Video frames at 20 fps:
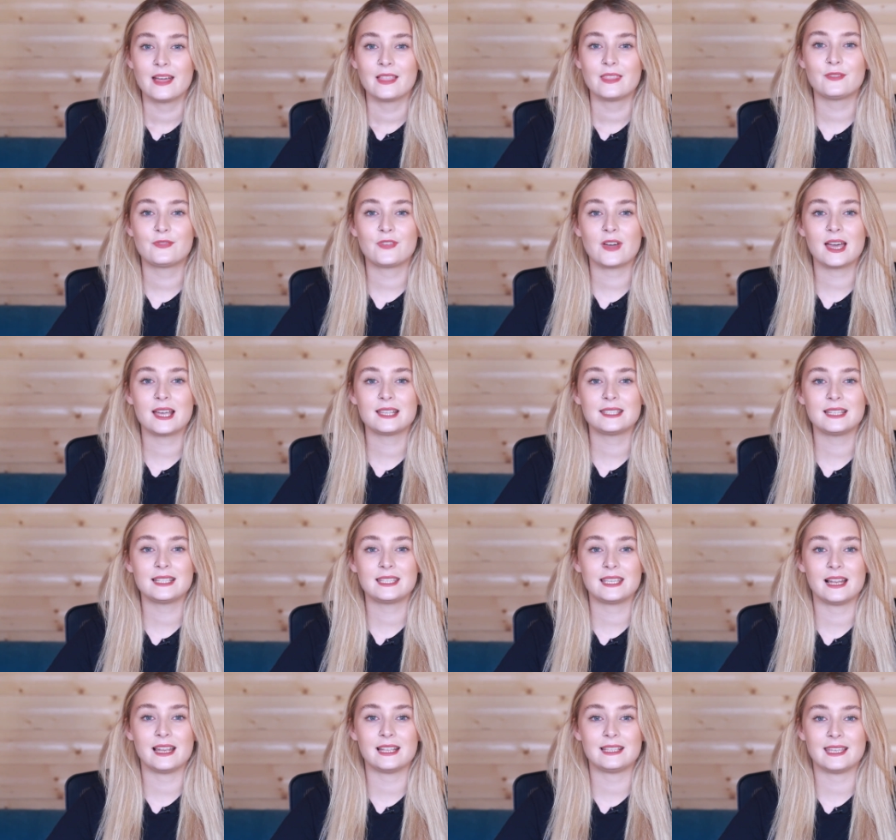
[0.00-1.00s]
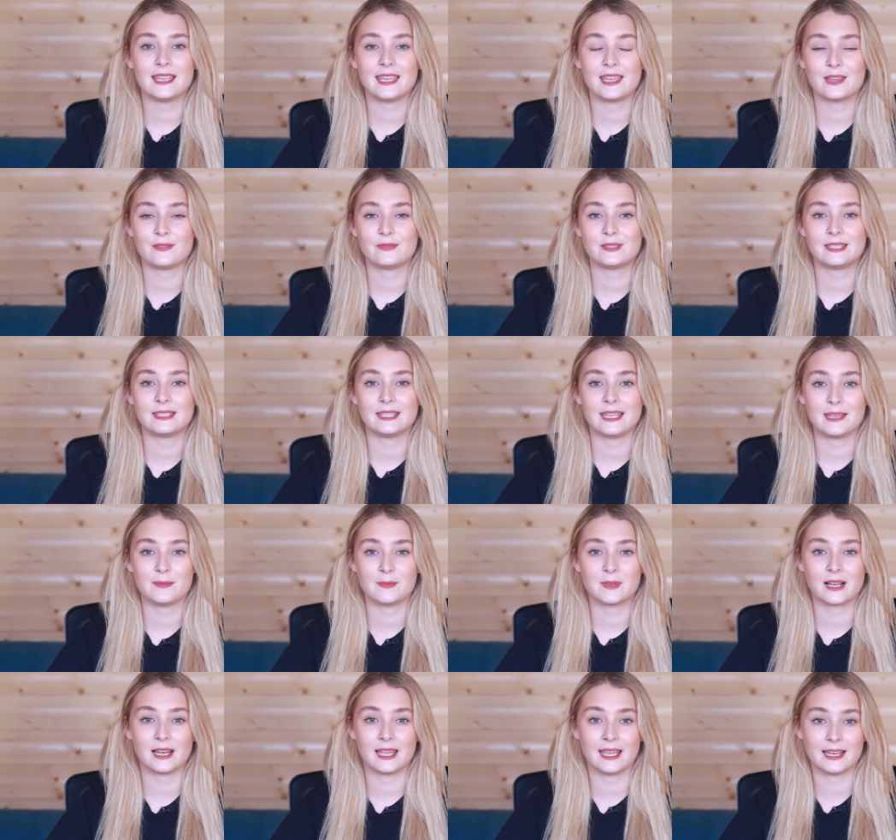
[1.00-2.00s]
The versatility of
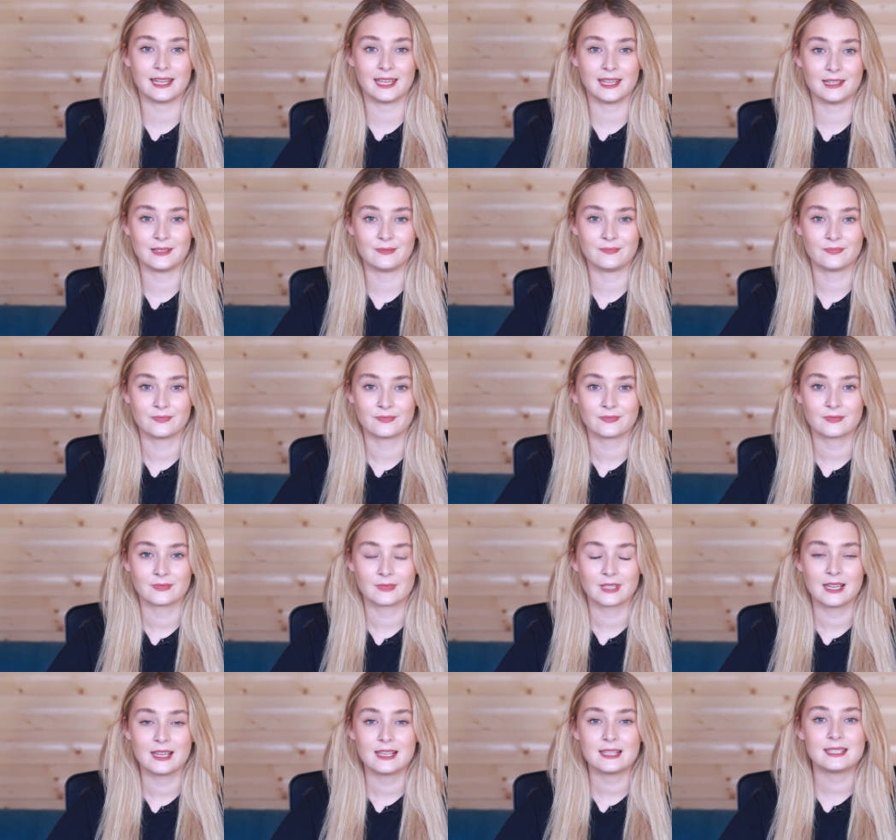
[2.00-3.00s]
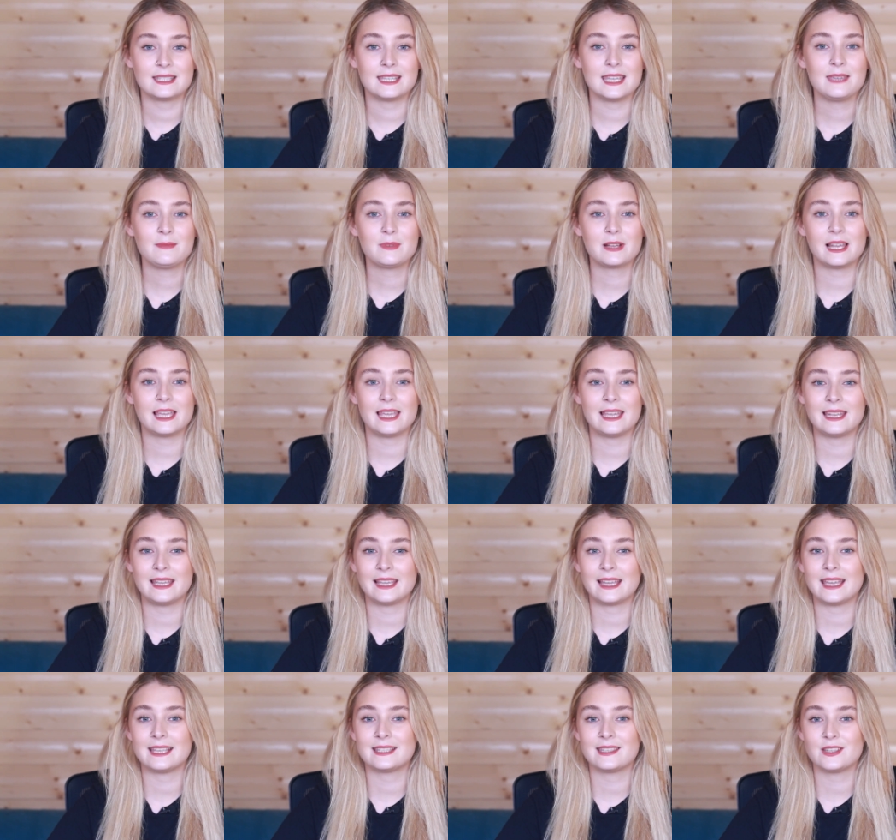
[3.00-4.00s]
steam cleaning. Steam
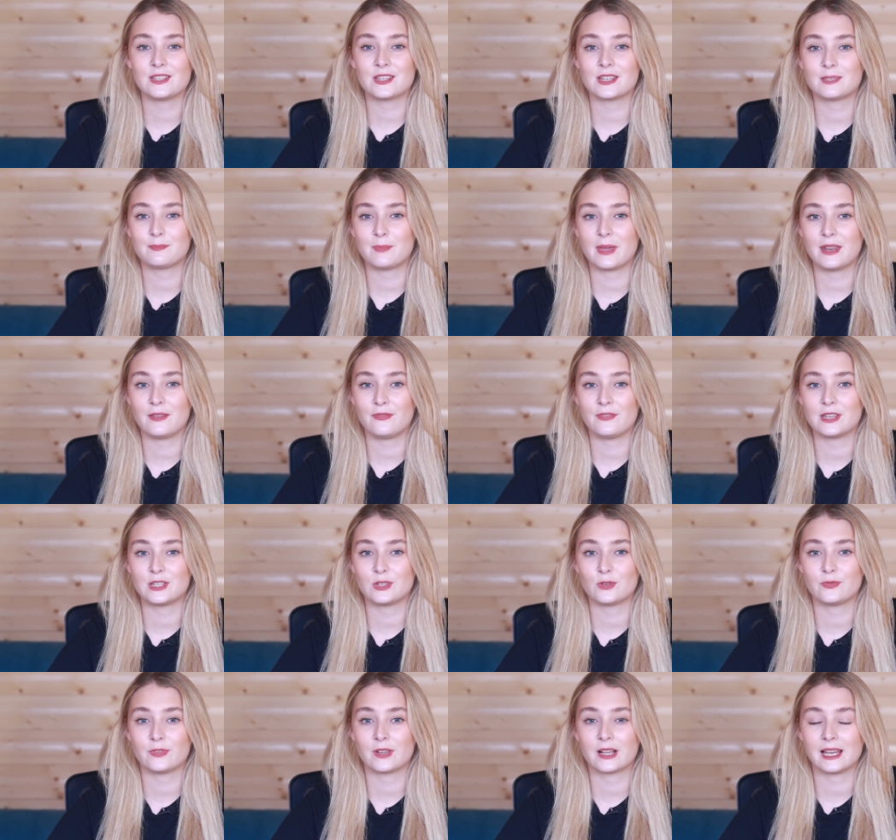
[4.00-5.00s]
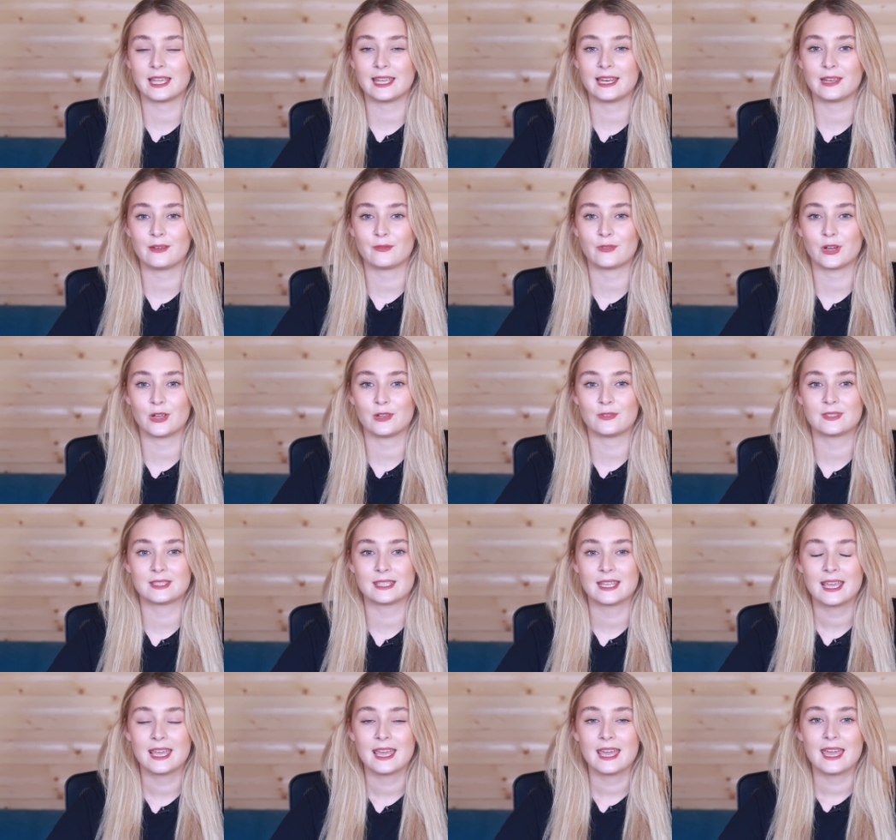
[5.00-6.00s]
cleaning isn't just beneficial for cleaning
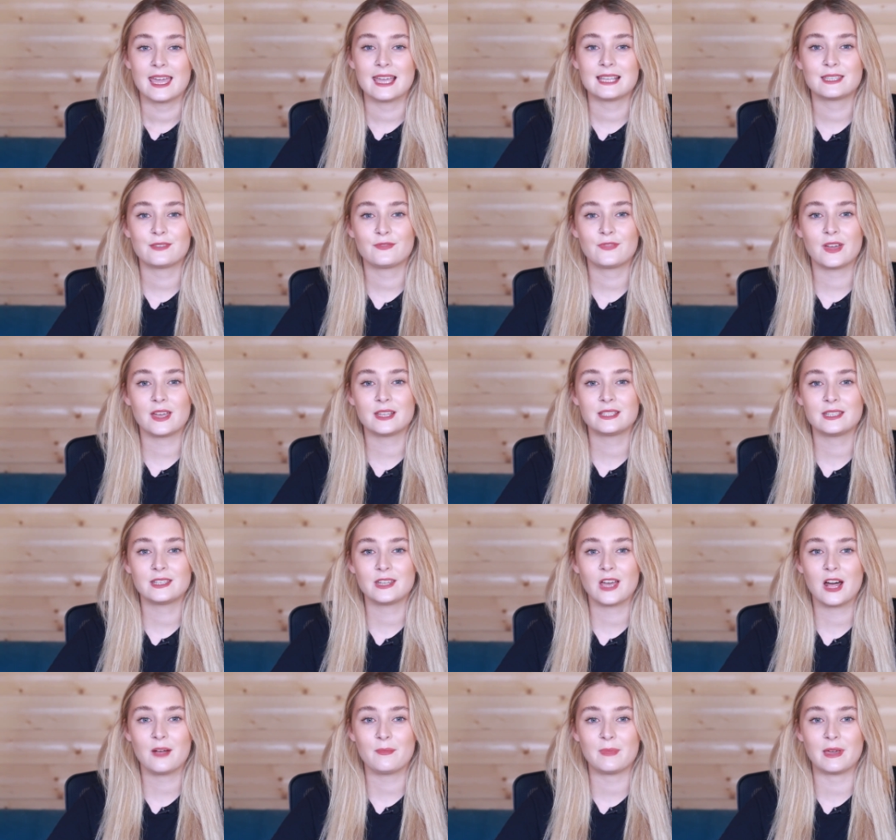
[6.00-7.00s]
roofs, it's a versatile